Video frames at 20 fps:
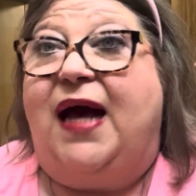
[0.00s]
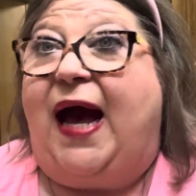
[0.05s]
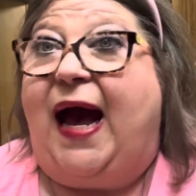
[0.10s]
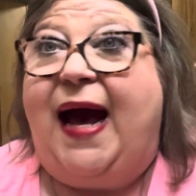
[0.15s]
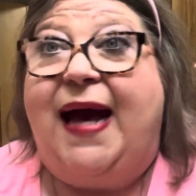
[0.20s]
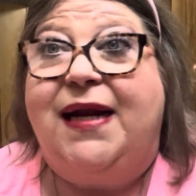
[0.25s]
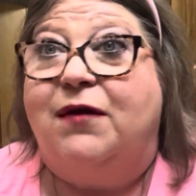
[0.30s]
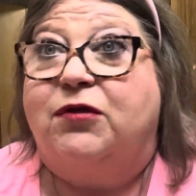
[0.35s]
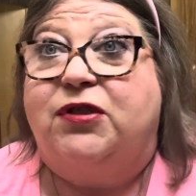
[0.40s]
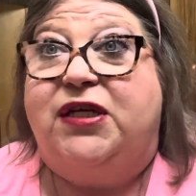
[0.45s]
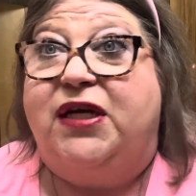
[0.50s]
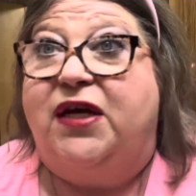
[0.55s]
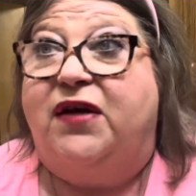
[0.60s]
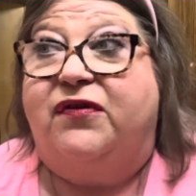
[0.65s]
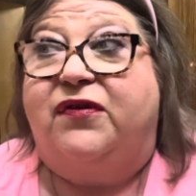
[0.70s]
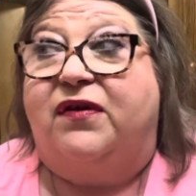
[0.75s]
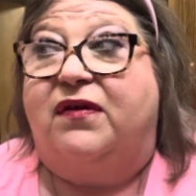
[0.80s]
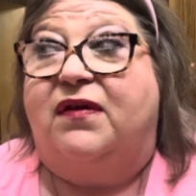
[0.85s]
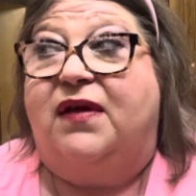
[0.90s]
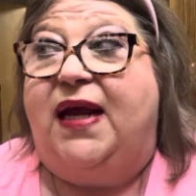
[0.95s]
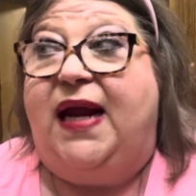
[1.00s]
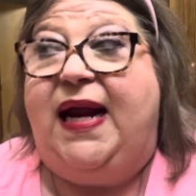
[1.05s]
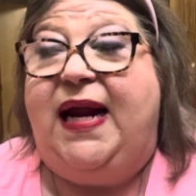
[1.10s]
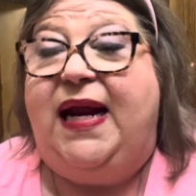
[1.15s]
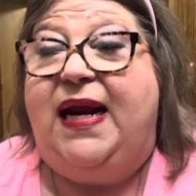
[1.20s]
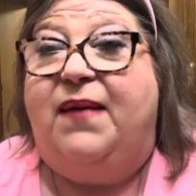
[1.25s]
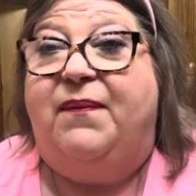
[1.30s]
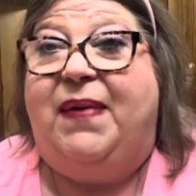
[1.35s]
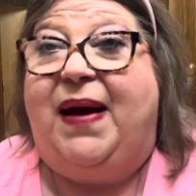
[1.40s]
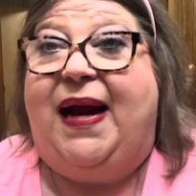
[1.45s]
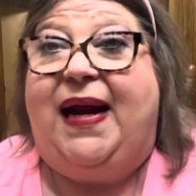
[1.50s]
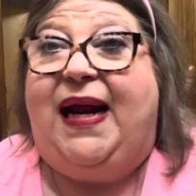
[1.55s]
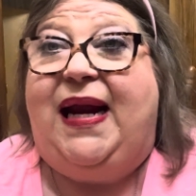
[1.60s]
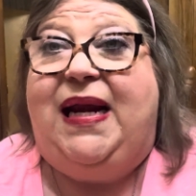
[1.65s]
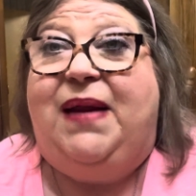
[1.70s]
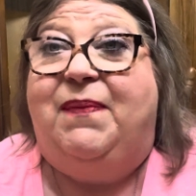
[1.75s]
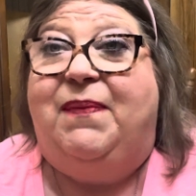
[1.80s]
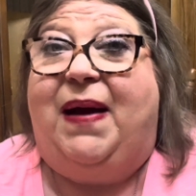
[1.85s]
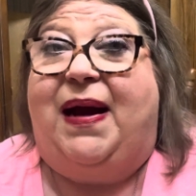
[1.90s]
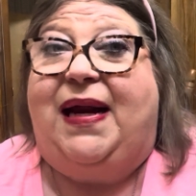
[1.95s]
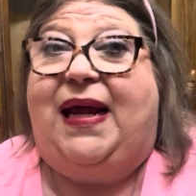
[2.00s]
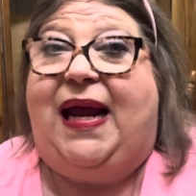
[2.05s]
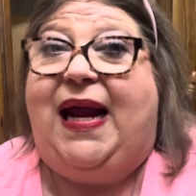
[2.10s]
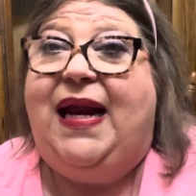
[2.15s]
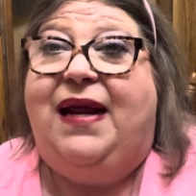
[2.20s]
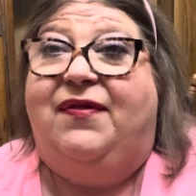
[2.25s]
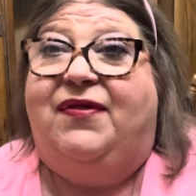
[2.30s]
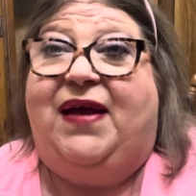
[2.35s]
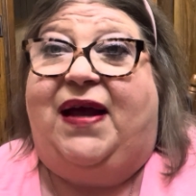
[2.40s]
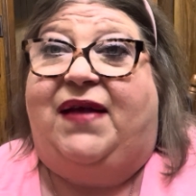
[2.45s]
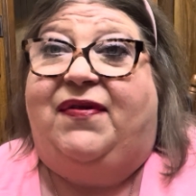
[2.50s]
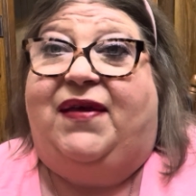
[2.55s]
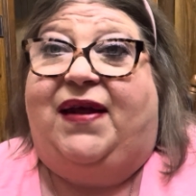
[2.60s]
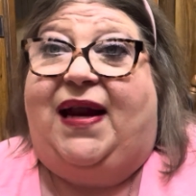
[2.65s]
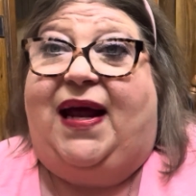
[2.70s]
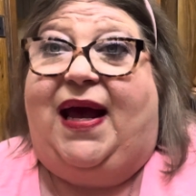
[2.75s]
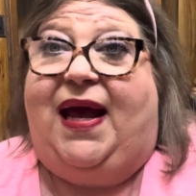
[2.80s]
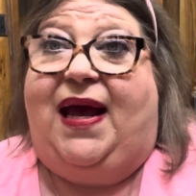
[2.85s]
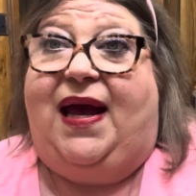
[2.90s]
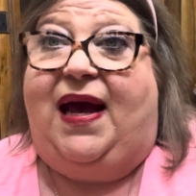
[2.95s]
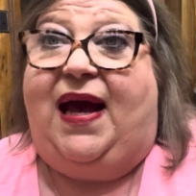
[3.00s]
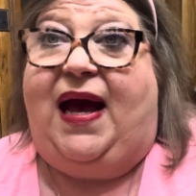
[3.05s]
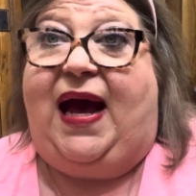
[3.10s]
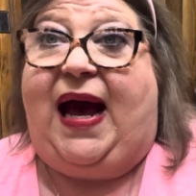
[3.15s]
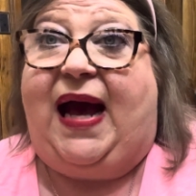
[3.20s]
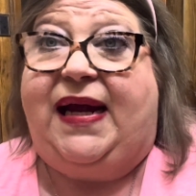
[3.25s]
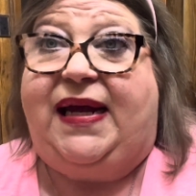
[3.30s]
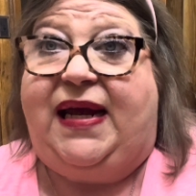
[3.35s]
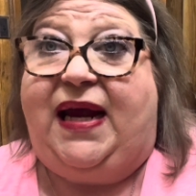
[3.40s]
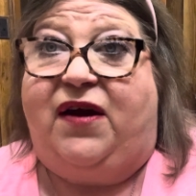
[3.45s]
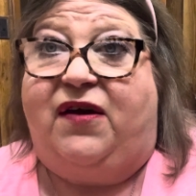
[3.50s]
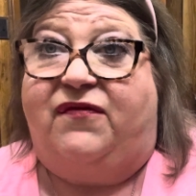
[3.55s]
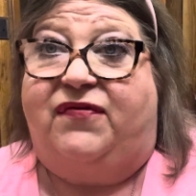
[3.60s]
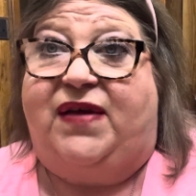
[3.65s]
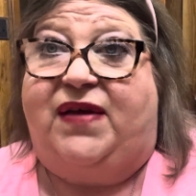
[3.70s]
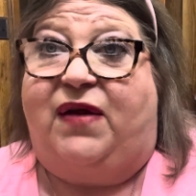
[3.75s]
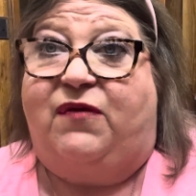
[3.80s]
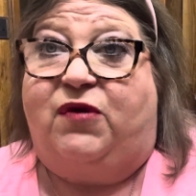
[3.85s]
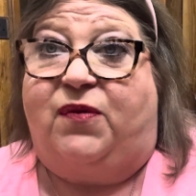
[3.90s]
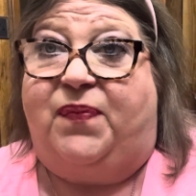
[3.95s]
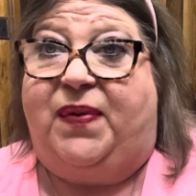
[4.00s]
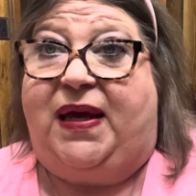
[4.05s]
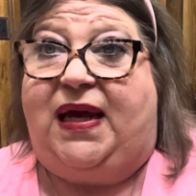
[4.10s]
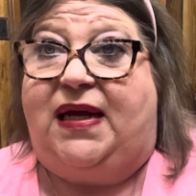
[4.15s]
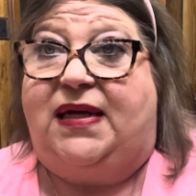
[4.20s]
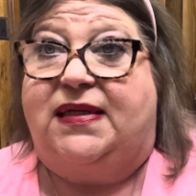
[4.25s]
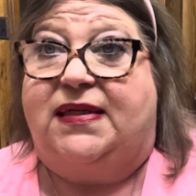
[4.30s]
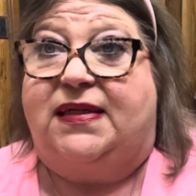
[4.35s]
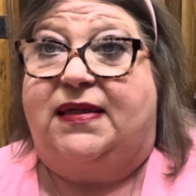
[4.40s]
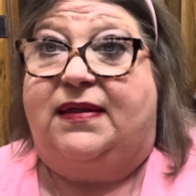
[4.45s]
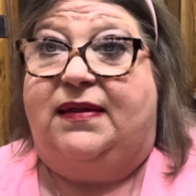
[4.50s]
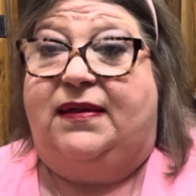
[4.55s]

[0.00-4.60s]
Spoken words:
I don't tell by anybody anything that I care if they repeat.